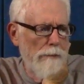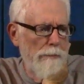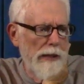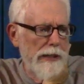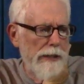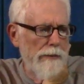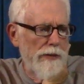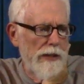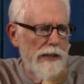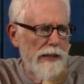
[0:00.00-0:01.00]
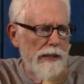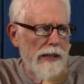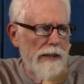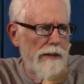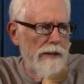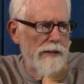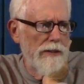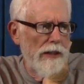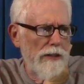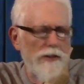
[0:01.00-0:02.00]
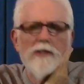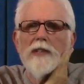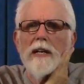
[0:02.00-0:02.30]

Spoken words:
But it was just